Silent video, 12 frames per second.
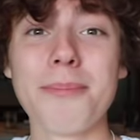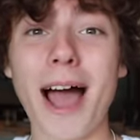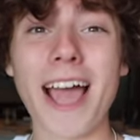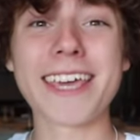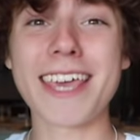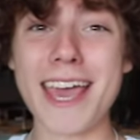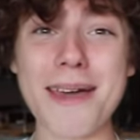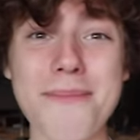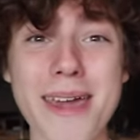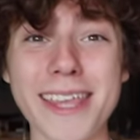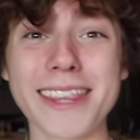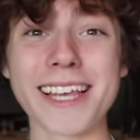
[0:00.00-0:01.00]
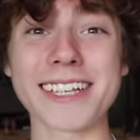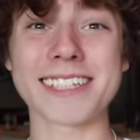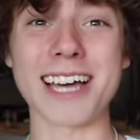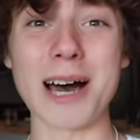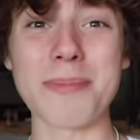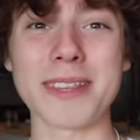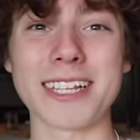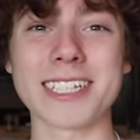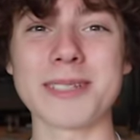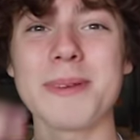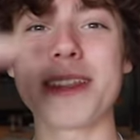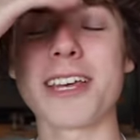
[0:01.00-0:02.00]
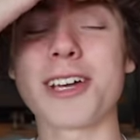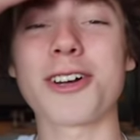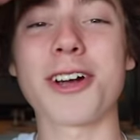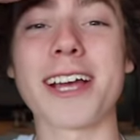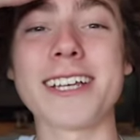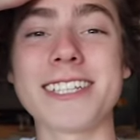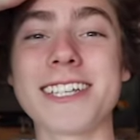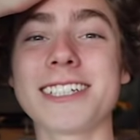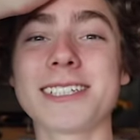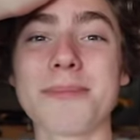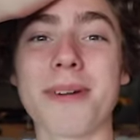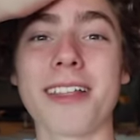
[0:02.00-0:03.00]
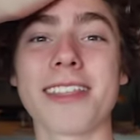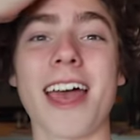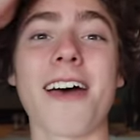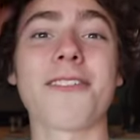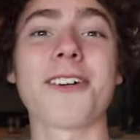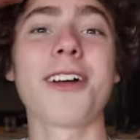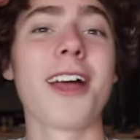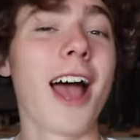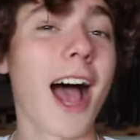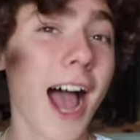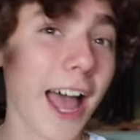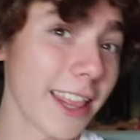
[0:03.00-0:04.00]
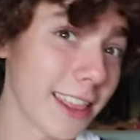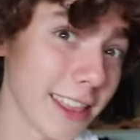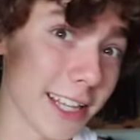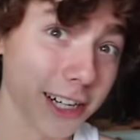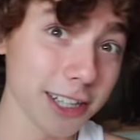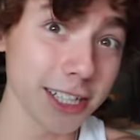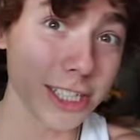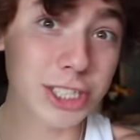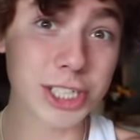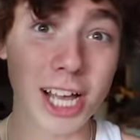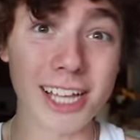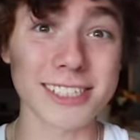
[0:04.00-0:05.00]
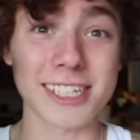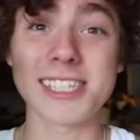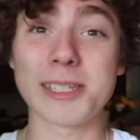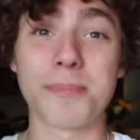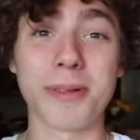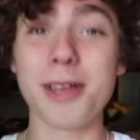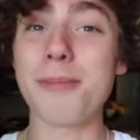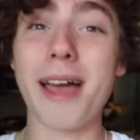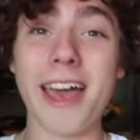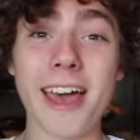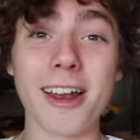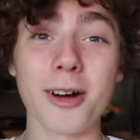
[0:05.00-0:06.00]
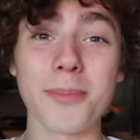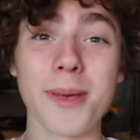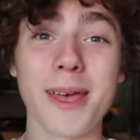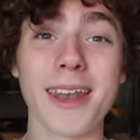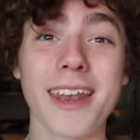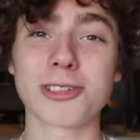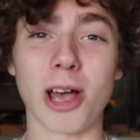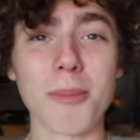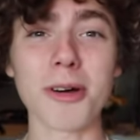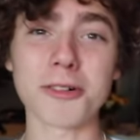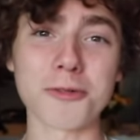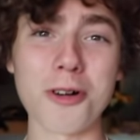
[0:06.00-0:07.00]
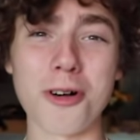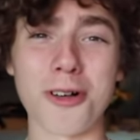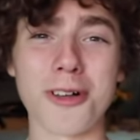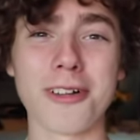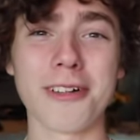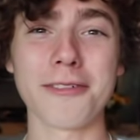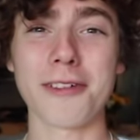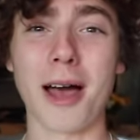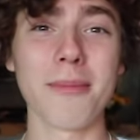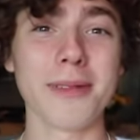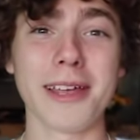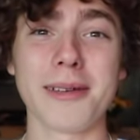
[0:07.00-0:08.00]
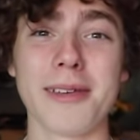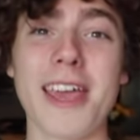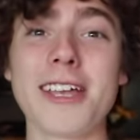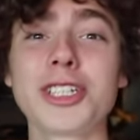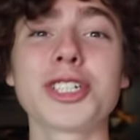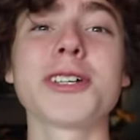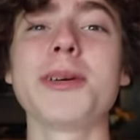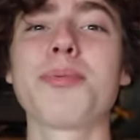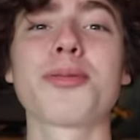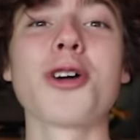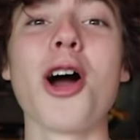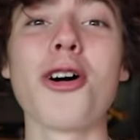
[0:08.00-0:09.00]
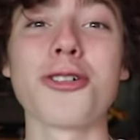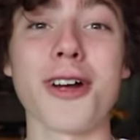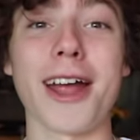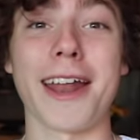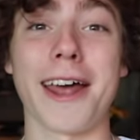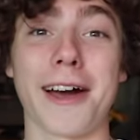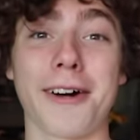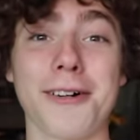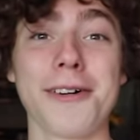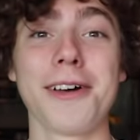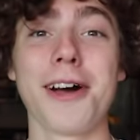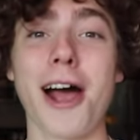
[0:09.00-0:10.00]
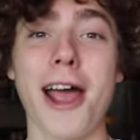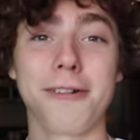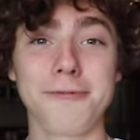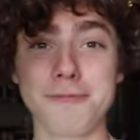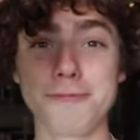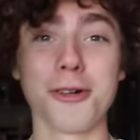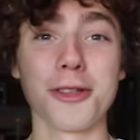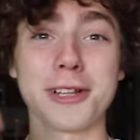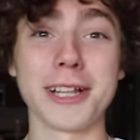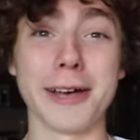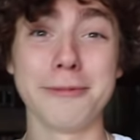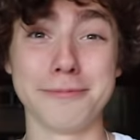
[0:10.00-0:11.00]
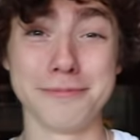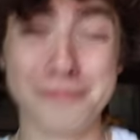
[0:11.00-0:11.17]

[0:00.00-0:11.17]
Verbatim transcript: But I can't make this up. This has been the craziest month ever. I literally just split my head open. So I'm on a roll. I'm like injury prone right now. All right, roll the clip.